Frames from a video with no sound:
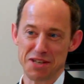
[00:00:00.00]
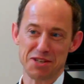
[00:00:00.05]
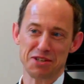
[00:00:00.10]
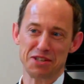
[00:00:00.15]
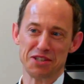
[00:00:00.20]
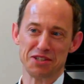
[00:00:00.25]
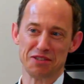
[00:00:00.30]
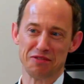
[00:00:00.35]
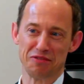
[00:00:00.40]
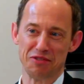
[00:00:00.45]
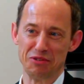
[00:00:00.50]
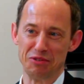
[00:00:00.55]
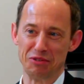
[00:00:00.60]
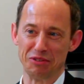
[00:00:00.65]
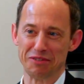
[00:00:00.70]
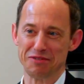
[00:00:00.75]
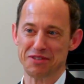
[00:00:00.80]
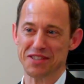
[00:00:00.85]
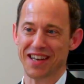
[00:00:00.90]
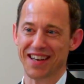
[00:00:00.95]
passion is the
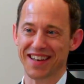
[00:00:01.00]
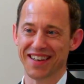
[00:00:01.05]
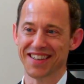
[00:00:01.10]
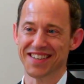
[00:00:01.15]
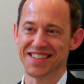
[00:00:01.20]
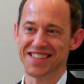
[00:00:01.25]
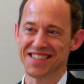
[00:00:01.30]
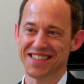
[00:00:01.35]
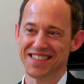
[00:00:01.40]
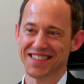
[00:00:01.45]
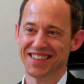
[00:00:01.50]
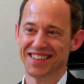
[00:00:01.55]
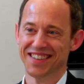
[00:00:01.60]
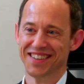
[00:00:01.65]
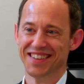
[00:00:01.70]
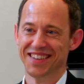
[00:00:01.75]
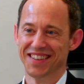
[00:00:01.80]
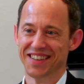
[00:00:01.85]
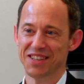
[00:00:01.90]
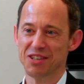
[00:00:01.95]
fuel of science.
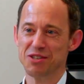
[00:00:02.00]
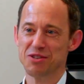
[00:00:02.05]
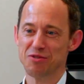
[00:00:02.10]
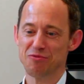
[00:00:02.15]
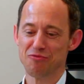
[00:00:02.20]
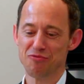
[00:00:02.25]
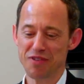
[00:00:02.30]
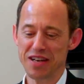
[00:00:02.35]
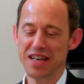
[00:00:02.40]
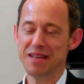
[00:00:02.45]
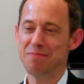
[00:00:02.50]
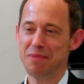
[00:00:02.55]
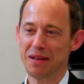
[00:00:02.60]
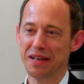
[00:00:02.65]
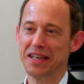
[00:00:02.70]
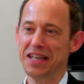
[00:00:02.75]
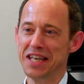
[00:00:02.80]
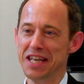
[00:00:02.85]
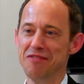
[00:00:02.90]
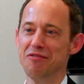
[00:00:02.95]
You should really
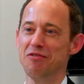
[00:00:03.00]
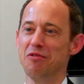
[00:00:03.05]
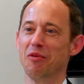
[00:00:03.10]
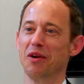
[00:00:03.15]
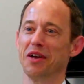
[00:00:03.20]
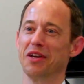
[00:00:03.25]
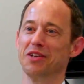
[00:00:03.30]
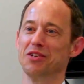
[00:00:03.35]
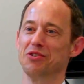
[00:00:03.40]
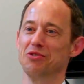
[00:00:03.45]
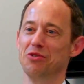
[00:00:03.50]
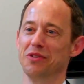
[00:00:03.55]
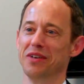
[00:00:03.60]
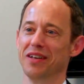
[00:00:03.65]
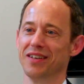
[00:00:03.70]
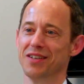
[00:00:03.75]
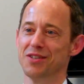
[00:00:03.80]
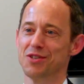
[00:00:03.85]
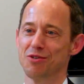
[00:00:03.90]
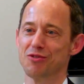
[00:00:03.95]
believe in what you're
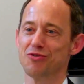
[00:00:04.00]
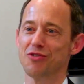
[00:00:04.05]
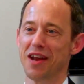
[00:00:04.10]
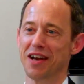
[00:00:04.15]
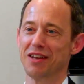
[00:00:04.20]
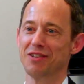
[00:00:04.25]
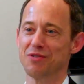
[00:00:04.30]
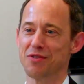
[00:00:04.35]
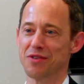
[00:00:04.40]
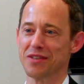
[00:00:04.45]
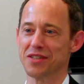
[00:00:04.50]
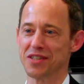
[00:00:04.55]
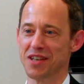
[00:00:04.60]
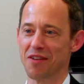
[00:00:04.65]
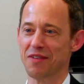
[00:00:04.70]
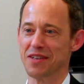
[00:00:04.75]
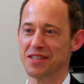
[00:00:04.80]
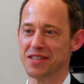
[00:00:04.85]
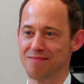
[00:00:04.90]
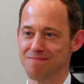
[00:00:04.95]
doing. You should try to do
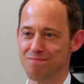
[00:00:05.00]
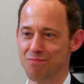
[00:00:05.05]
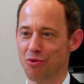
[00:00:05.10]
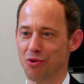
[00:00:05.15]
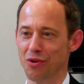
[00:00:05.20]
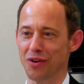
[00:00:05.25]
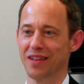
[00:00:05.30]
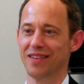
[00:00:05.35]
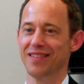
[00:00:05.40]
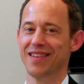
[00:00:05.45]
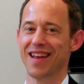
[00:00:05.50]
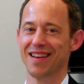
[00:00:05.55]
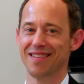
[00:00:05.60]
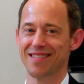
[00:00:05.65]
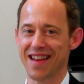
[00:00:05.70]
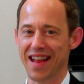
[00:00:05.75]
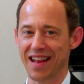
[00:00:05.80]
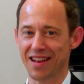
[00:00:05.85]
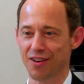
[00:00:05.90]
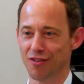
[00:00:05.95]
stuff that's important,
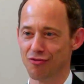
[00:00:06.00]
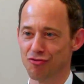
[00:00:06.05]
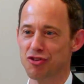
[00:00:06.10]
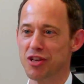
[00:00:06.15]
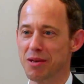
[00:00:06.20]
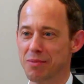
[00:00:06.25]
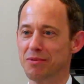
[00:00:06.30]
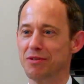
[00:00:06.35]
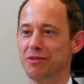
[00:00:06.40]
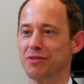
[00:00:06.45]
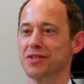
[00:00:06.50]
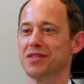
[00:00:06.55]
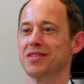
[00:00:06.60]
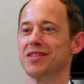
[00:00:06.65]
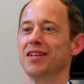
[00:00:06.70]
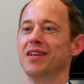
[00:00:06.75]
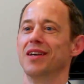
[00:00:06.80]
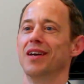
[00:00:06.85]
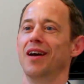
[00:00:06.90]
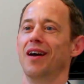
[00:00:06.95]
that
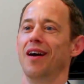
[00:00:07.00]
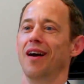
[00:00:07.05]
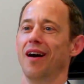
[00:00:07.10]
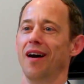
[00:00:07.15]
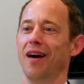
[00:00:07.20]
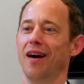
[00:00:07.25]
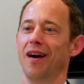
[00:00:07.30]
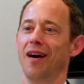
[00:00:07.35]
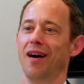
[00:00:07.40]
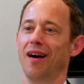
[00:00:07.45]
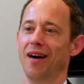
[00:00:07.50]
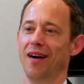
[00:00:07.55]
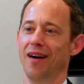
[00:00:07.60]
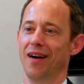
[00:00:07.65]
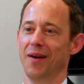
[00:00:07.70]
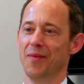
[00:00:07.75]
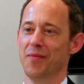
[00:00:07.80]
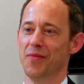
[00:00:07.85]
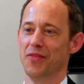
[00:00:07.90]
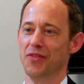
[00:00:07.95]
contributes
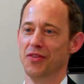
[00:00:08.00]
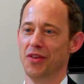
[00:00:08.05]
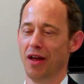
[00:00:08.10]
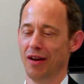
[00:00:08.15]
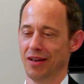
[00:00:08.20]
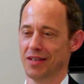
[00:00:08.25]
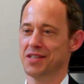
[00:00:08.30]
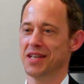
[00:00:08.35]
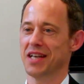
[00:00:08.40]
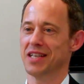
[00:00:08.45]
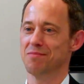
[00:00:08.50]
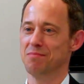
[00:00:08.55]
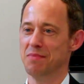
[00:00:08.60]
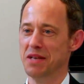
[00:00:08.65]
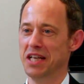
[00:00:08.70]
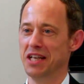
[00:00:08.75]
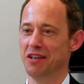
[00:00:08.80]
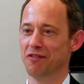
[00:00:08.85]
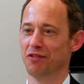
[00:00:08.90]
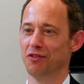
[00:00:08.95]
knowledge that
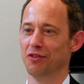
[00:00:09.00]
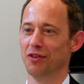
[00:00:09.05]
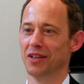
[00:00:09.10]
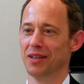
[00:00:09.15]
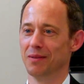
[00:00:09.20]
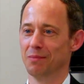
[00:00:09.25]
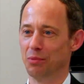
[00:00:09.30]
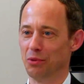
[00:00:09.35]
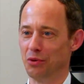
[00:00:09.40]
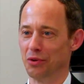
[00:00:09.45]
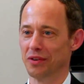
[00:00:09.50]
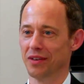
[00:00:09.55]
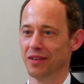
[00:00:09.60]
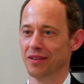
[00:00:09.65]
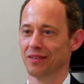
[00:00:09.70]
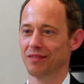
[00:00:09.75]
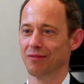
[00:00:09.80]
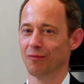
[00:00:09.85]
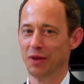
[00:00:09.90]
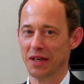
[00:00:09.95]
is meaningful and
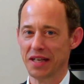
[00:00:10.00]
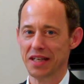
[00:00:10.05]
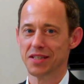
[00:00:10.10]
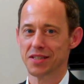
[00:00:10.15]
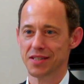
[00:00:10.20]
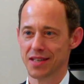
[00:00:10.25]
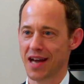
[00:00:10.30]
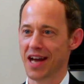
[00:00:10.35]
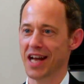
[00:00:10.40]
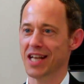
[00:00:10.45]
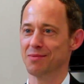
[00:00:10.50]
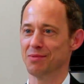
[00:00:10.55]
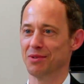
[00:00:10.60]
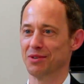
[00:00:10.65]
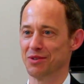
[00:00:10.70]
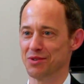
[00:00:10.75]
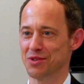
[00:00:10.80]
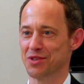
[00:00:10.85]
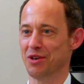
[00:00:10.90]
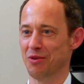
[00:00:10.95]
important within
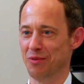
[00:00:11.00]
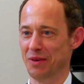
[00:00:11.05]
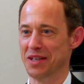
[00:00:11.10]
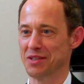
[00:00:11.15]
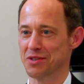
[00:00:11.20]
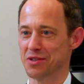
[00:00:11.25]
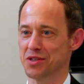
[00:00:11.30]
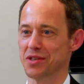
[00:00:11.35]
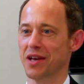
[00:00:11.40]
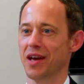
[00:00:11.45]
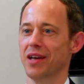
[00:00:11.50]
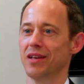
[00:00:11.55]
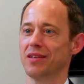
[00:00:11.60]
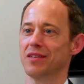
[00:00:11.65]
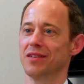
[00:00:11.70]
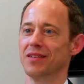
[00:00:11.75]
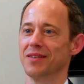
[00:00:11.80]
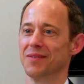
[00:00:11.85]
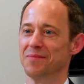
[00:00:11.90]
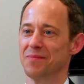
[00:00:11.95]
science, but also within
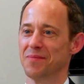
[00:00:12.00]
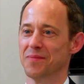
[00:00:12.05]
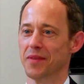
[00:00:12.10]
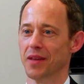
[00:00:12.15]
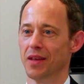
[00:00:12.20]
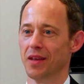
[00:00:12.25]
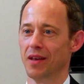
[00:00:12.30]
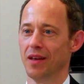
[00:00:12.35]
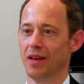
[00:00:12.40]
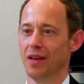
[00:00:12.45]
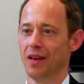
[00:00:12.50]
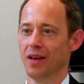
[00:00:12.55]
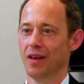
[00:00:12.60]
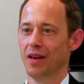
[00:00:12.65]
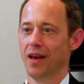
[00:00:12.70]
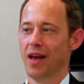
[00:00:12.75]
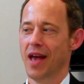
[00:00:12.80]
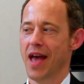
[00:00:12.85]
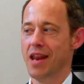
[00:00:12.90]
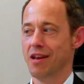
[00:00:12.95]
society.
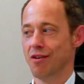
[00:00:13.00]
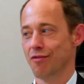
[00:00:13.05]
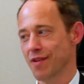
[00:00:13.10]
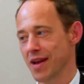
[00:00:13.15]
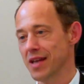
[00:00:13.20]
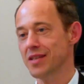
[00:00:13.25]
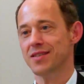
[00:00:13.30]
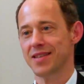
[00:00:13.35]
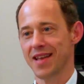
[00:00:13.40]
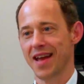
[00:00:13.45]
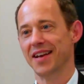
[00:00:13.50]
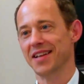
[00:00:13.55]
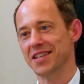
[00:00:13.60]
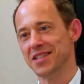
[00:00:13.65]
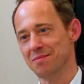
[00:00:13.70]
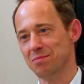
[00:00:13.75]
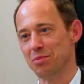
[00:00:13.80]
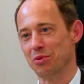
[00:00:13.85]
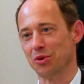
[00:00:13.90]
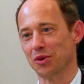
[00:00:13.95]
And the rest
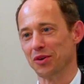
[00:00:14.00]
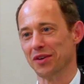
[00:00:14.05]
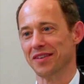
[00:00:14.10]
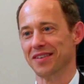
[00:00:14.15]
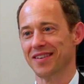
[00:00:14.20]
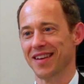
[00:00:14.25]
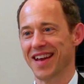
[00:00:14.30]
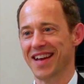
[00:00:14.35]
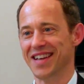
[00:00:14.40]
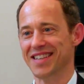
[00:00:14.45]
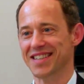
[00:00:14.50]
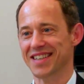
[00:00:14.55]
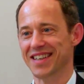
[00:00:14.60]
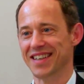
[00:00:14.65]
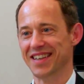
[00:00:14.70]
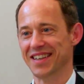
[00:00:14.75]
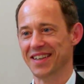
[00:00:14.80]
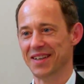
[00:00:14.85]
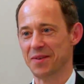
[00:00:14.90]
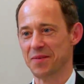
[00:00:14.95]
then is important
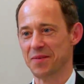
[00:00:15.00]
as